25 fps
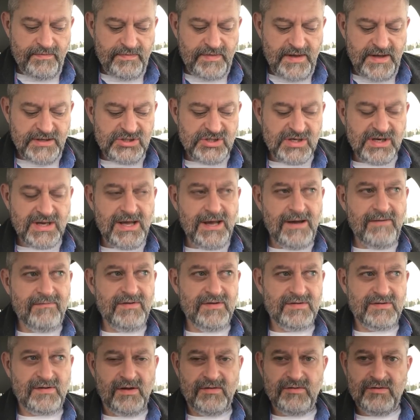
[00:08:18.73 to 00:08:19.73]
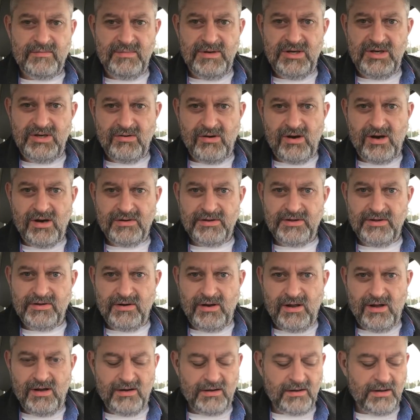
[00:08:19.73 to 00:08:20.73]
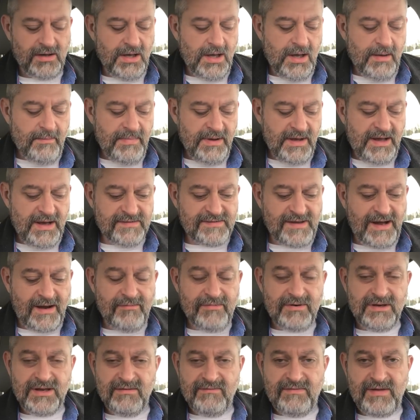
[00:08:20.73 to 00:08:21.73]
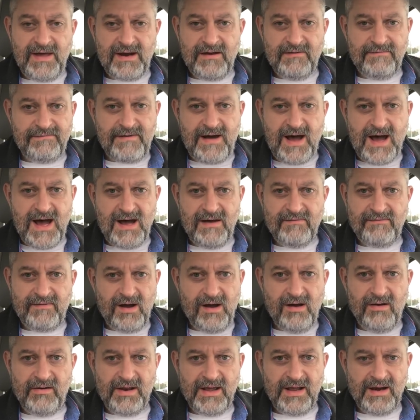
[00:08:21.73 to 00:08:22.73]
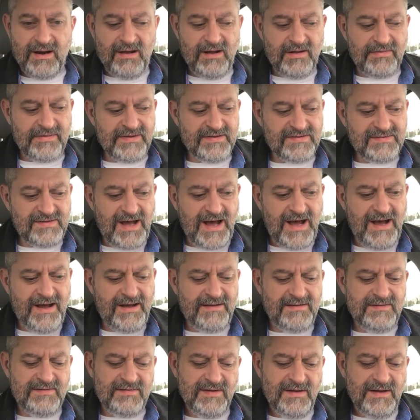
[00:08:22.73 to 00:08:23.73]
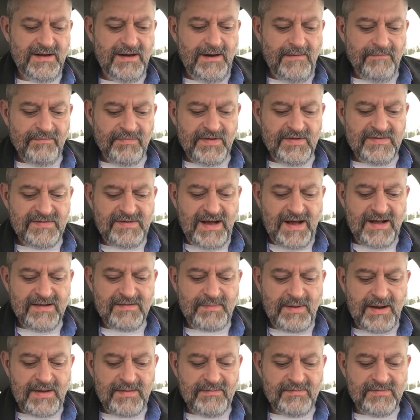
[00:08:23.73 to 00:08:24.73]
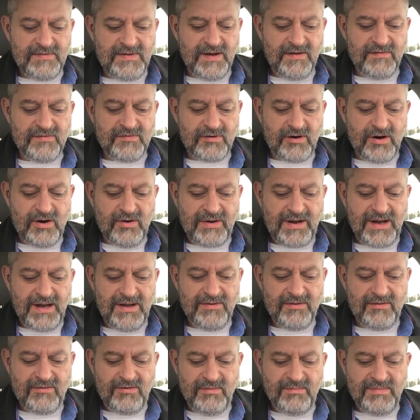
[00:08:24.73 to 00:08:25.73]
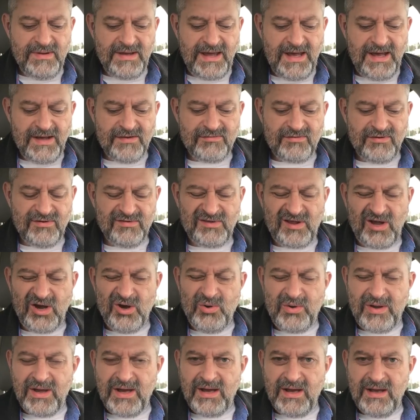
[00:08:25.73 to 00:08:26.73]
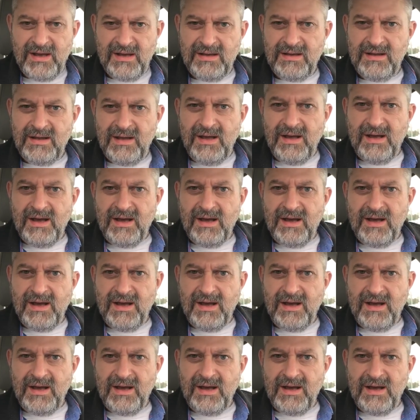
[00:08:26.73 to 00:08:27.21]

they should have this on their menu all year long, because I would give that a 5 all day long. The sides by themselves are okay. The green bean casserole is okay.